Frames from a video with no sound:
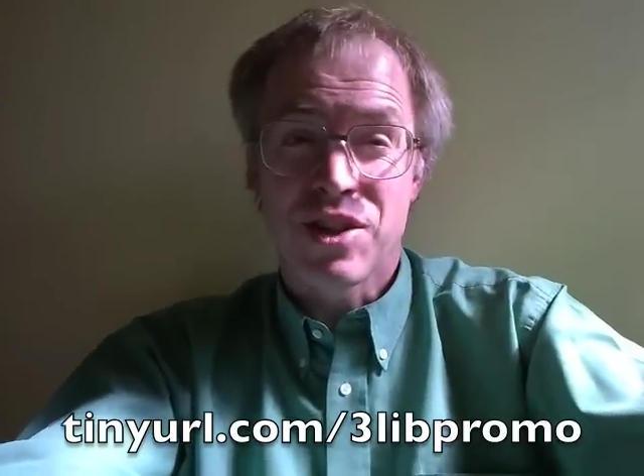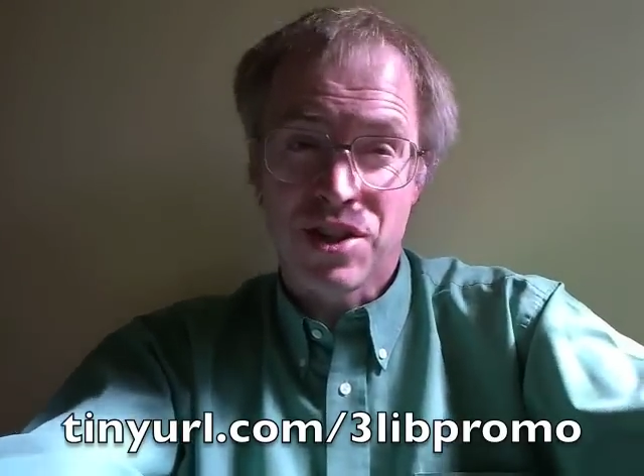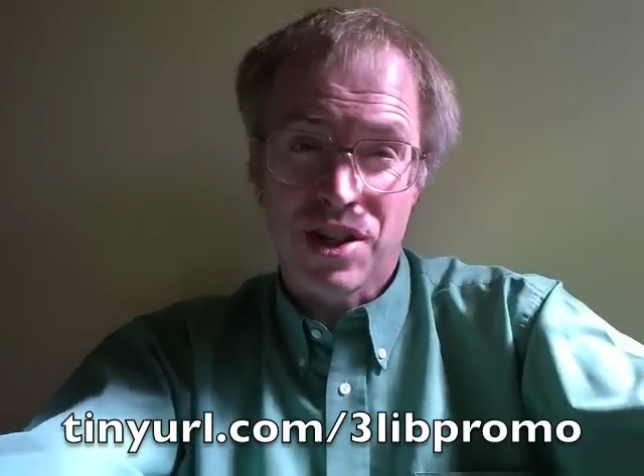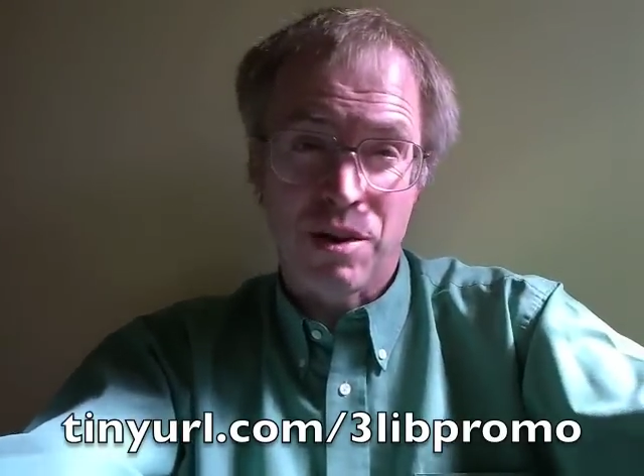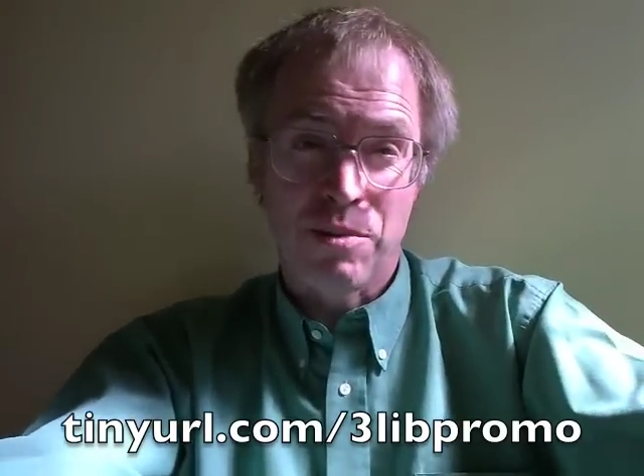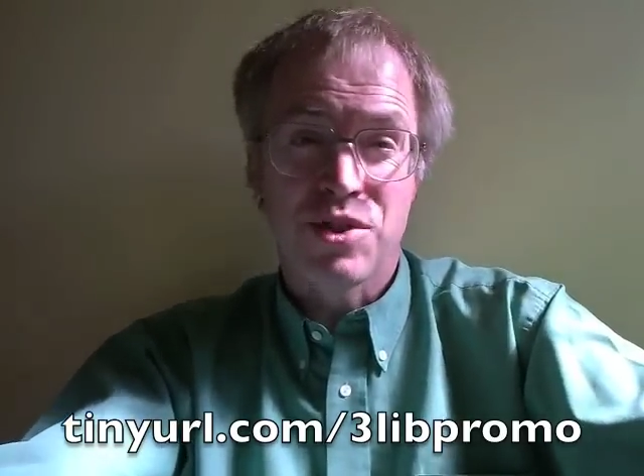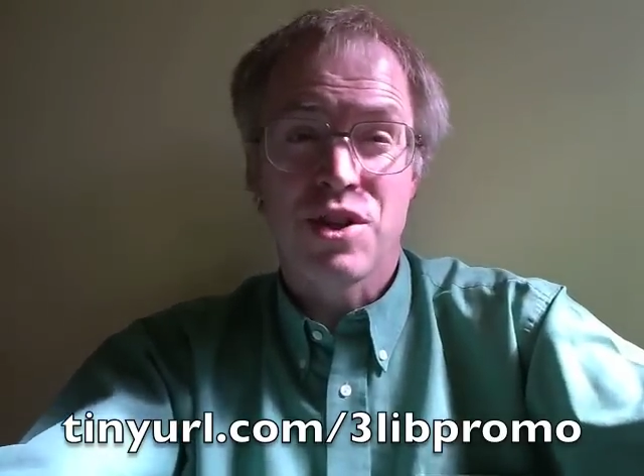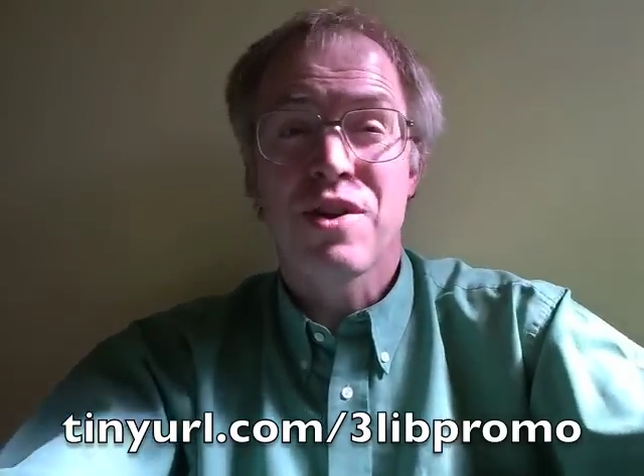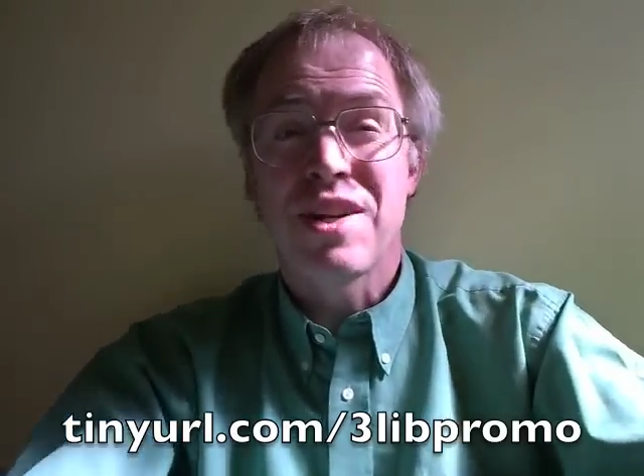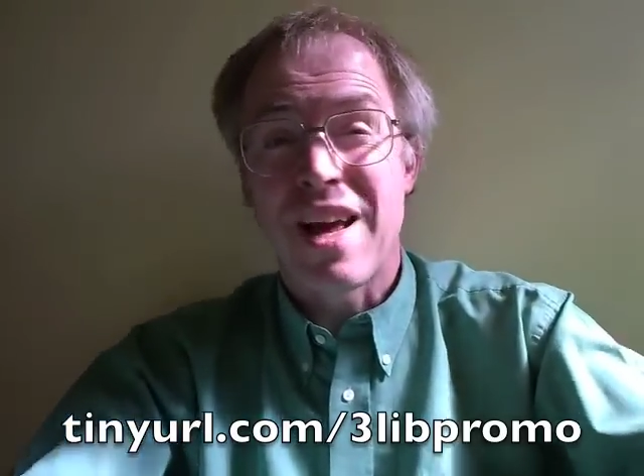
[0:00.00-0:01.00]
a good home
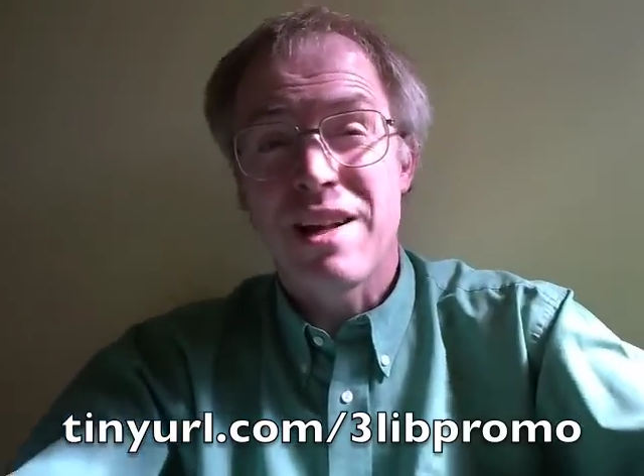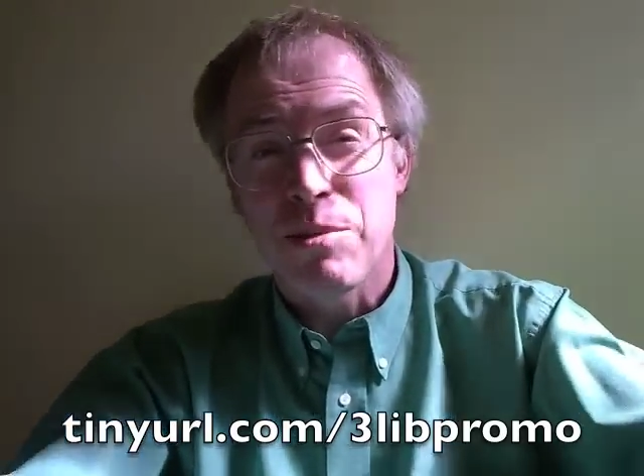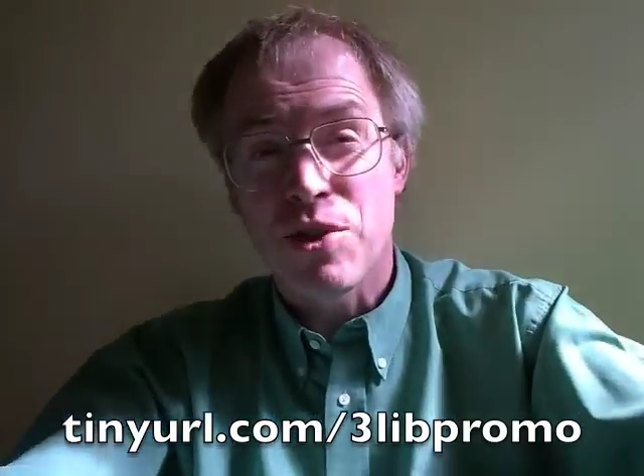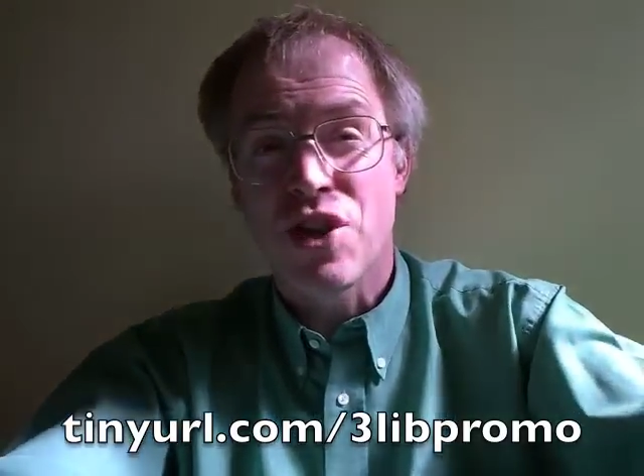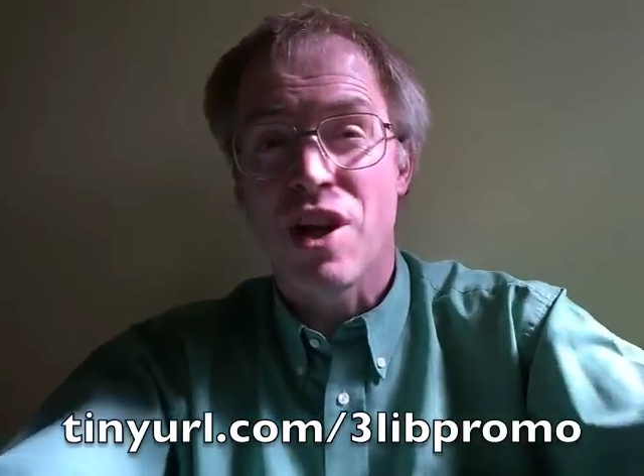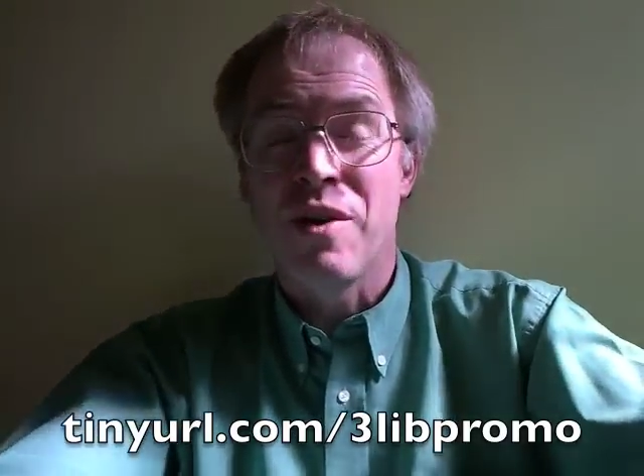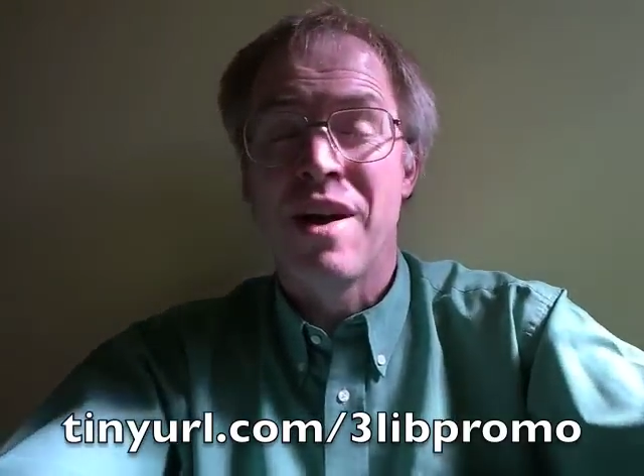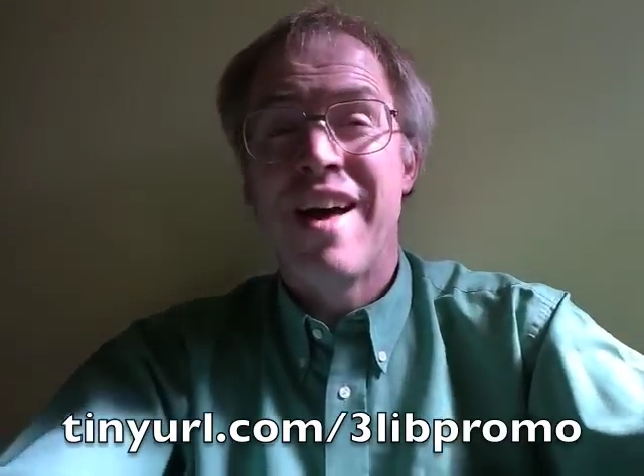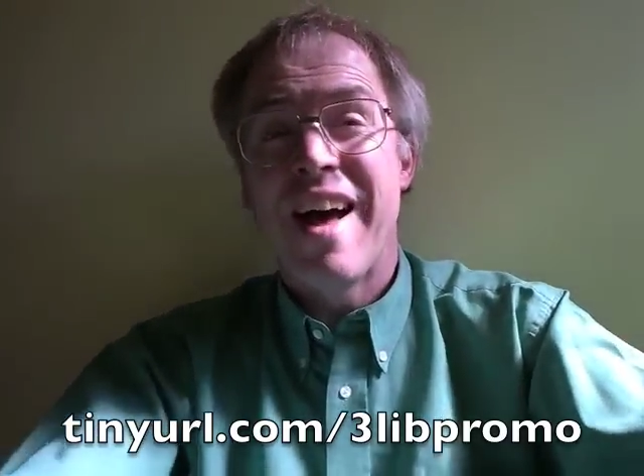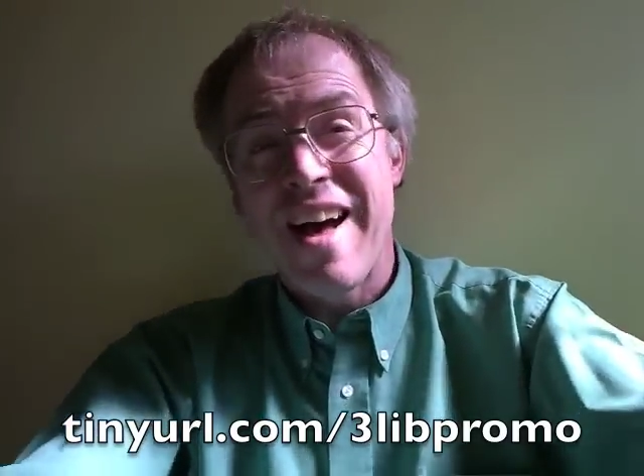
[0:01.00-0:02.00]
so you can help the show